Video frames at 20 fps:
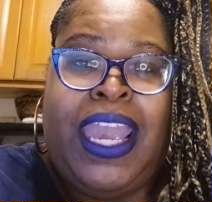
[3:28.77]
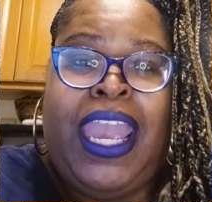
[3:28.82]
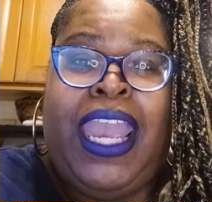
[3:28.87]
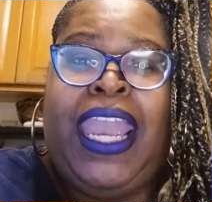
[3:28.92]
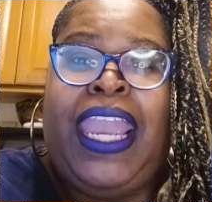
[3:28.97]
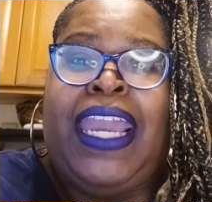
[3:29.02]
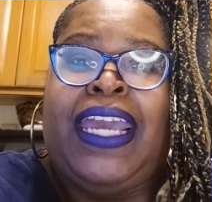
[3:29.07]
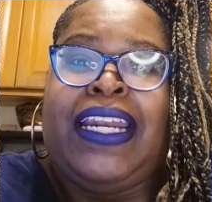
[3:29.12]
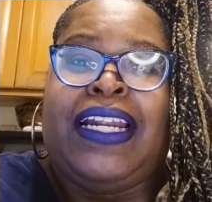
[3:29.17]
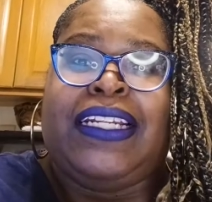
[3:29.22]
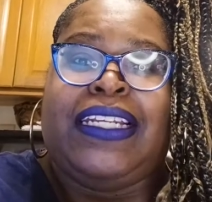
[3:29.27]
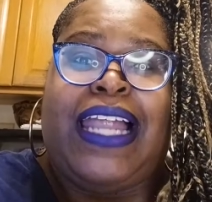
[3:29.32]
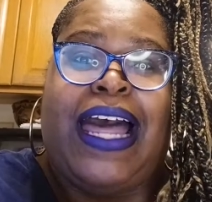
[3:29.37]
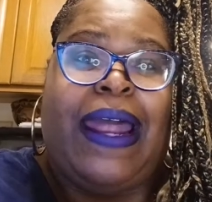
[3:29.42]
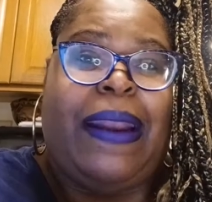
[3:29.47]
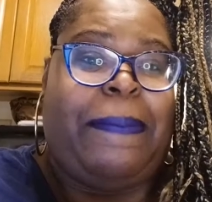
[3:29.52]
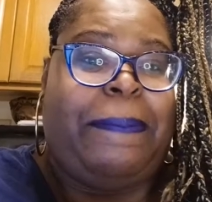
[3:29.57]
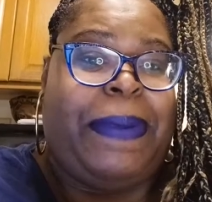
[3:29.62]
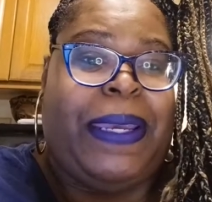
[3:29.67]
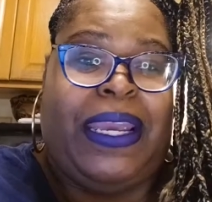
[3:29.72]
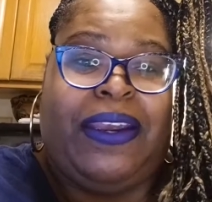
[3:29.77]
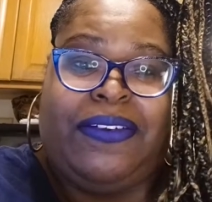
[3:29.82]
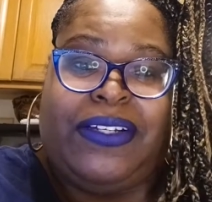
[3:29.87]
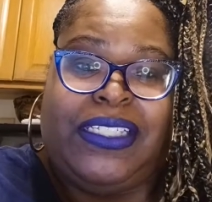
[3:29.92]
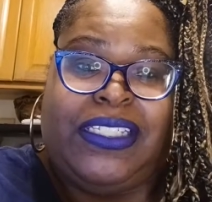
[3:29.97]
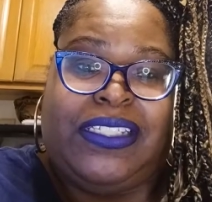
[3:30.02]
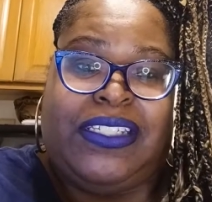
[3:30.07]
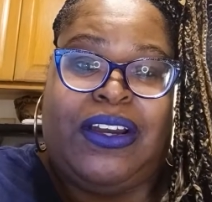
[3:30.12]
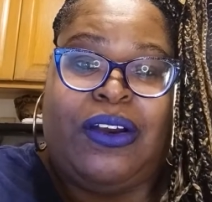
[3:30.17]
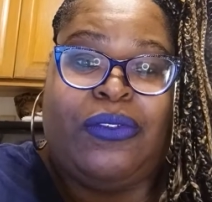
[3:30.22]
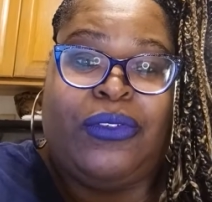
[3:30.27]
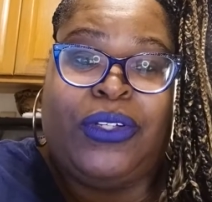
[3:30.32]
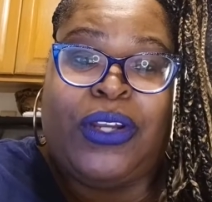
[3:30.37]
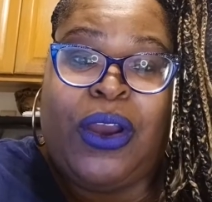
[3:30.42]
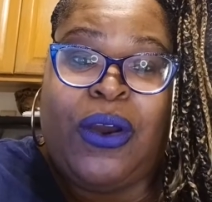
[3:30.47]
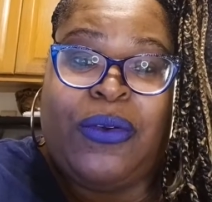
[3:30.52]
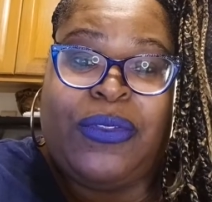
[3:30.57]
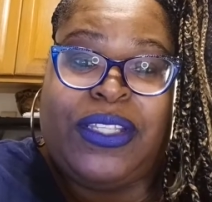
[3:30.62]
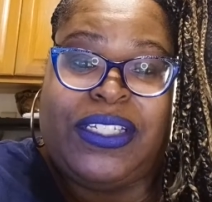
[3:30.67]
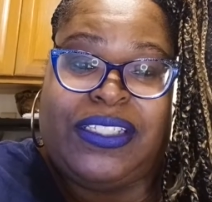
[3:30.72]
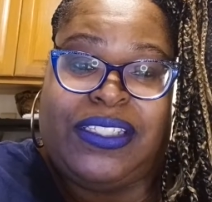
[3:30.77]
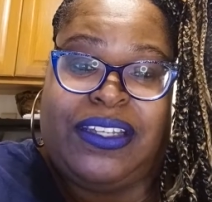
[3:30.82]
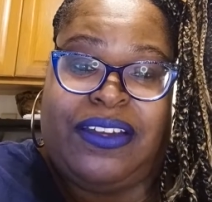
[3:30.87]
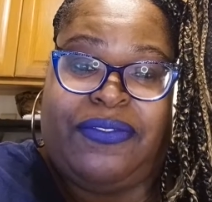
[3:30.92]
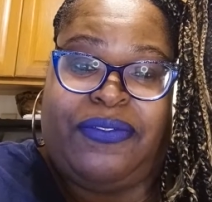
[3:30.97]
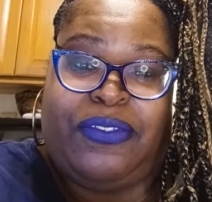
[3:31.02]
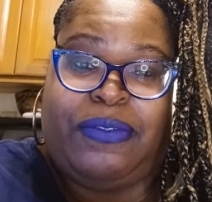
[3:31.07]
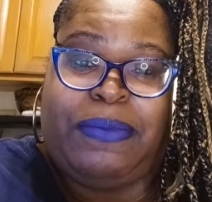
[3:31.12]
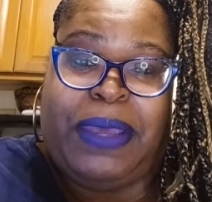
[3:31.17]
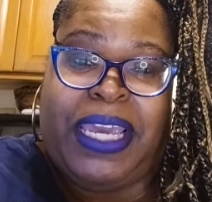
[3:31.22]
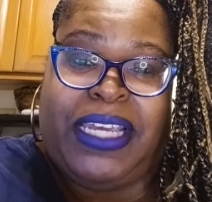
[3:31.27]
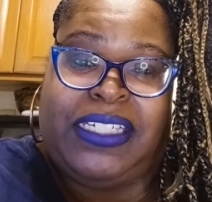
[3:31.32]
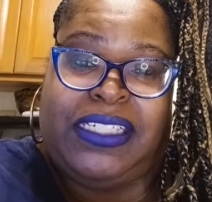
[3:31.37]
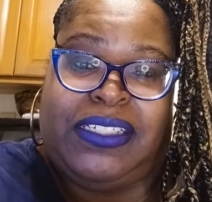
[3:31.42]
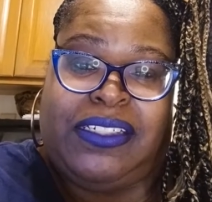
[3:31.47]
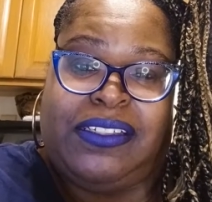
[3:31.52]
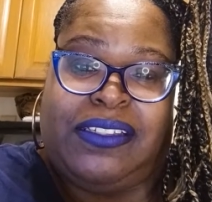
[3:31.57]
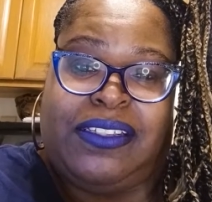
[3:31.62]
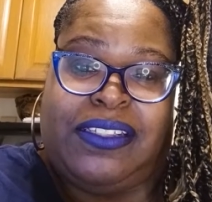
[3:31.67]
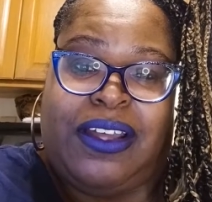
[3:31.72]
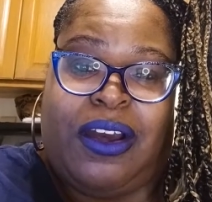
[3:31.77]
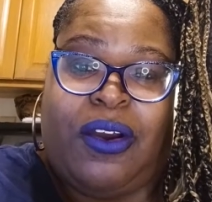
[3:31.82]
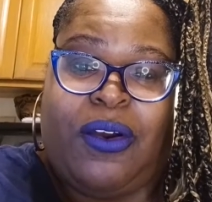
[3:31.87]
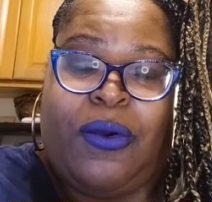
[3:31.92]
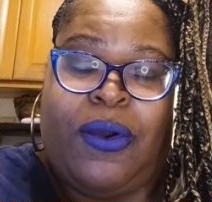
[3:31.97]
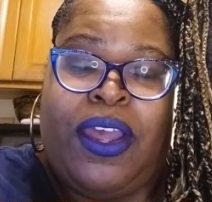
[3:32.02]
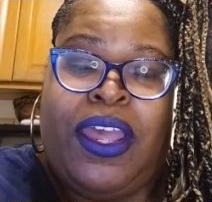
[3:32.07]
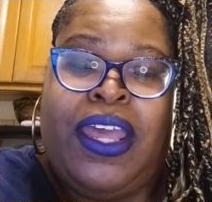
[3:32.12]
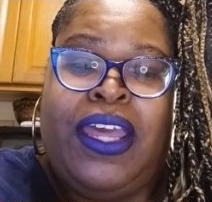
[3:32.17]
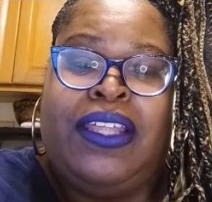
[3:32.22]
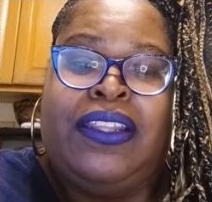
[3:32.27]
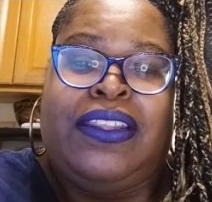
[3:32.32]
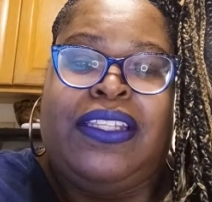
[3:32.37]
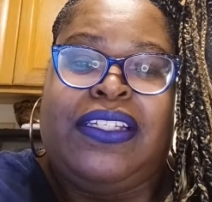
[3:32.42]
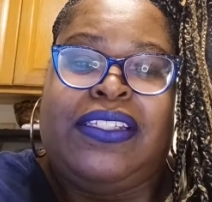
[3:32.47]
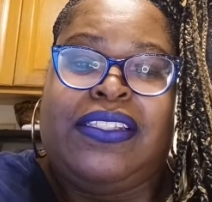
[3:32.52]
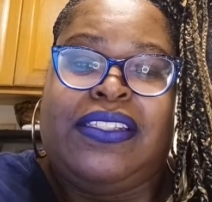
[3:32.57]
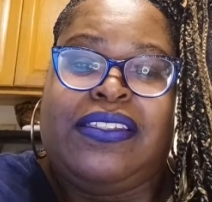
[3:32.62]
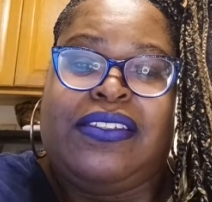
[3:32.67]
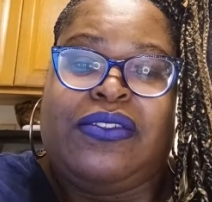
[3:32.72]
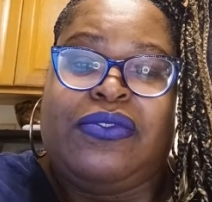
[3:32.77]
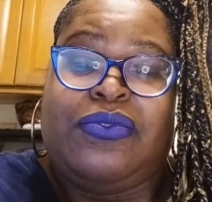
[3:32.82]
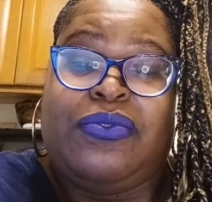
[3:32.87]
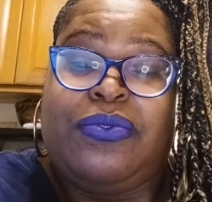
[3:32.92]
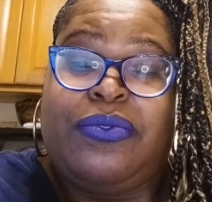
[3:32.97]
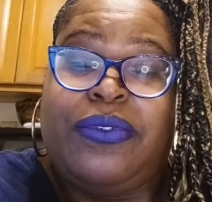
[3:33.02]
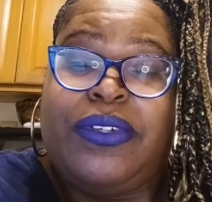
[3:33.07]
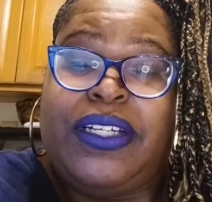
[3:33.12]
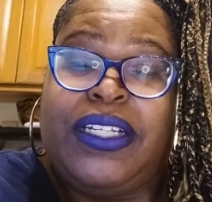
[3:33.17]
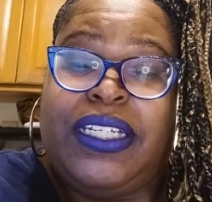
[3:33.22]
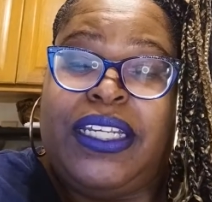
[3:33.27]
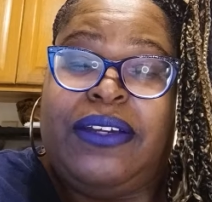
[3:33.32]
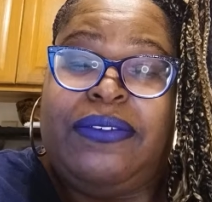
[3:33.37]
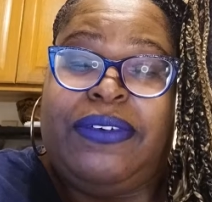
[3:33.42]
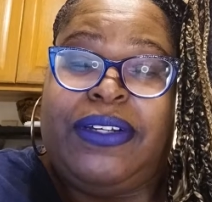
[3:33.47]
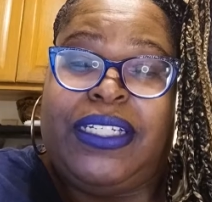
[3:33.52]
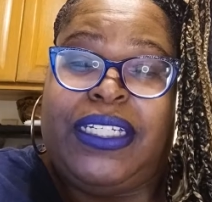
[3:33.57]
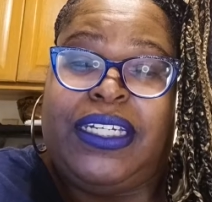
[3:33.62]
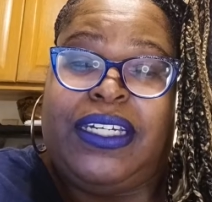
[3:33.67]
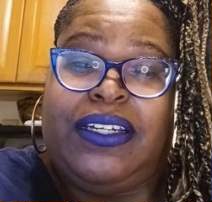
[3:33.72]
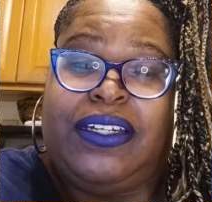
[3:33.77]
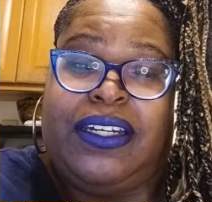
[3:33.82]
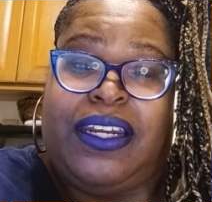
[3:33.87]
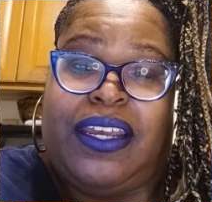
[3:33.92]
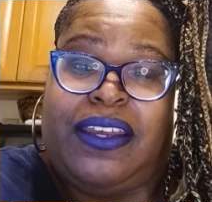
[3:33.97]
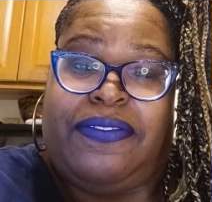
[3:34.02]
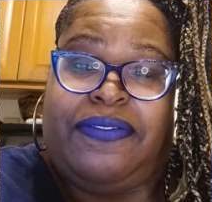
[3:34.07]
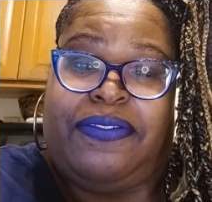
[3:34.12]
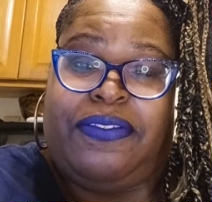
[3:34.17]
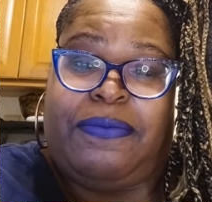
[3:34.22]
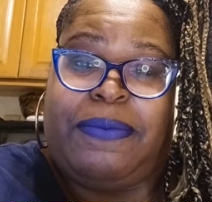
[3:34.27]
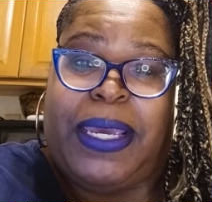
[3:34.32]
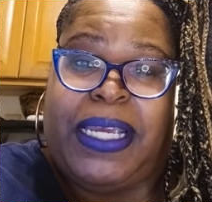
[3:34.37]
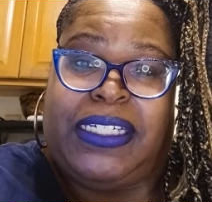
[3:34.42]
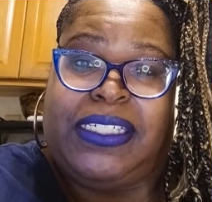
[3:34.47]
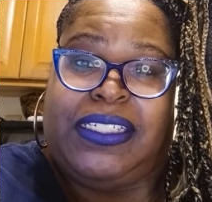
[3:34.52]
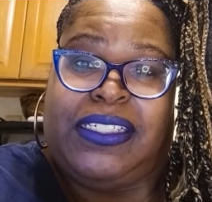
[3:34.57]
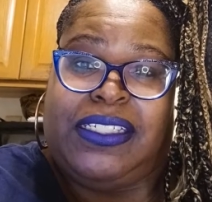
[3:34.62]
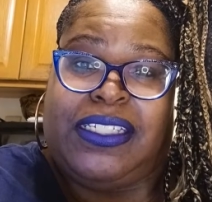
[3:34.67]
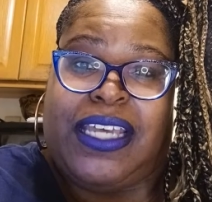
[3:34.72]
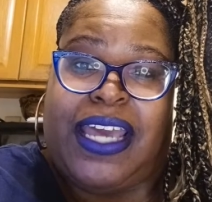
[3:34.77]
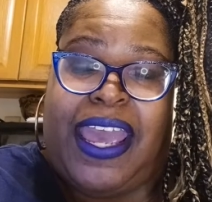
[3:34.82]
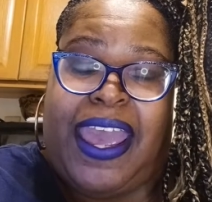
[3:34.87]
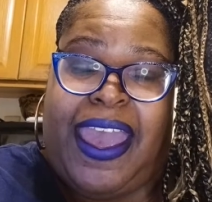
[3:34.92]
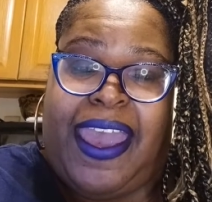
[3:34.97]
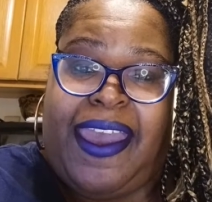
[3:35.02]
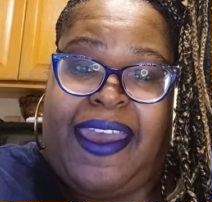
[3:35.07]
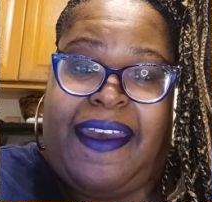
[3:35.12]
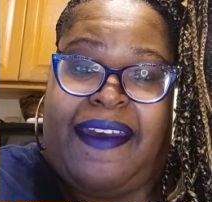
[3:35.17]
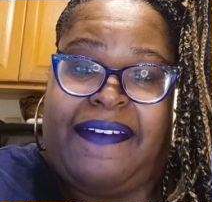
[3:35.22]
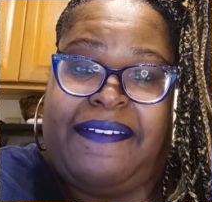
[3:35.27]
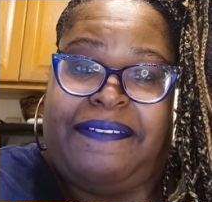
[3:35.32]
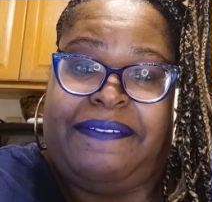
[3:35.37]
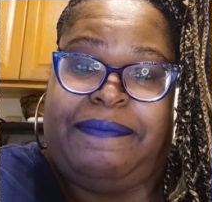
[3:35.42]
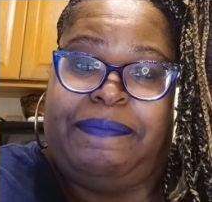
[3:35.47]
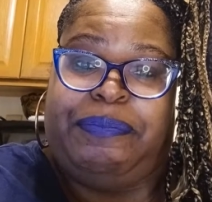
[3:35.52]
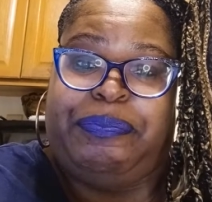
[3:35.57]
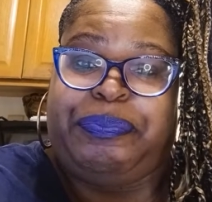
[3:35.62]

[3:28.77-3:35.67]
And a lot of parents don't know this information. So, this is really, really good information to have.